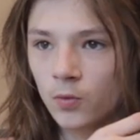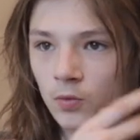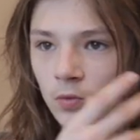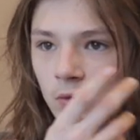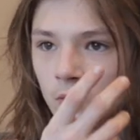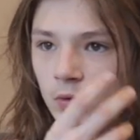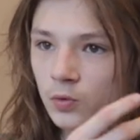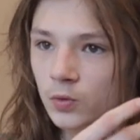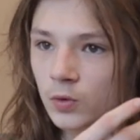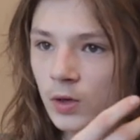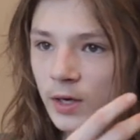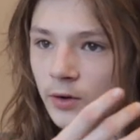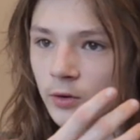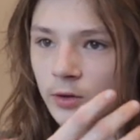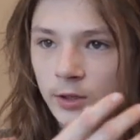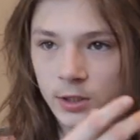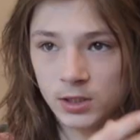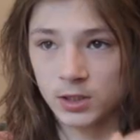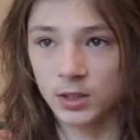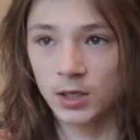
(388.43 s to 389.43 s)
You they
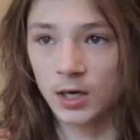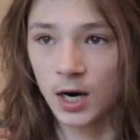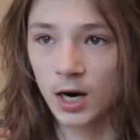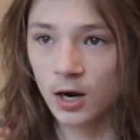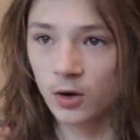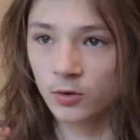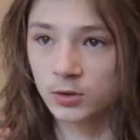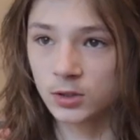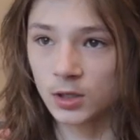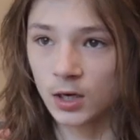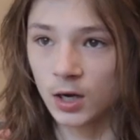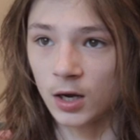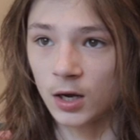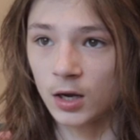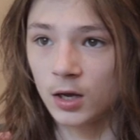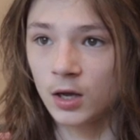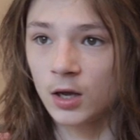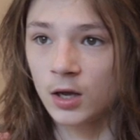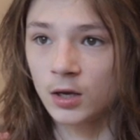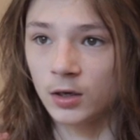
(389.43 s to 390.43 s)
only see the outside.
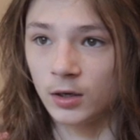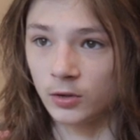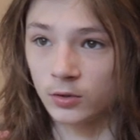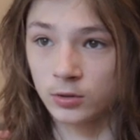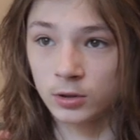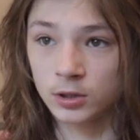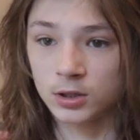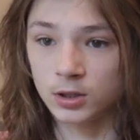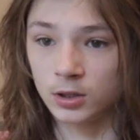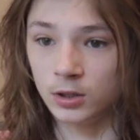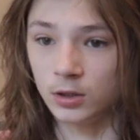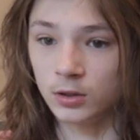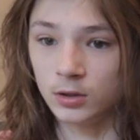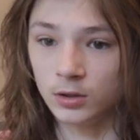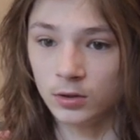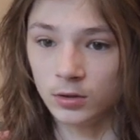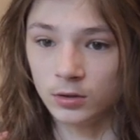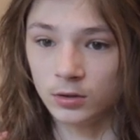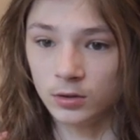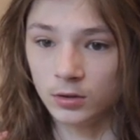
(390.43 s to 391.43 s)
They only see
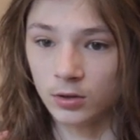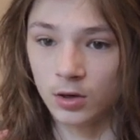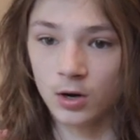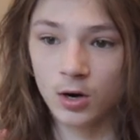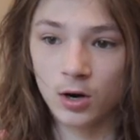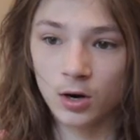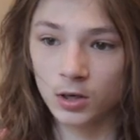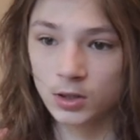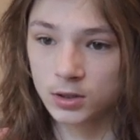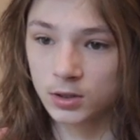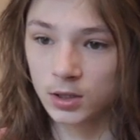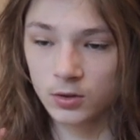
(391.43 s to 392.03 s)
the cars.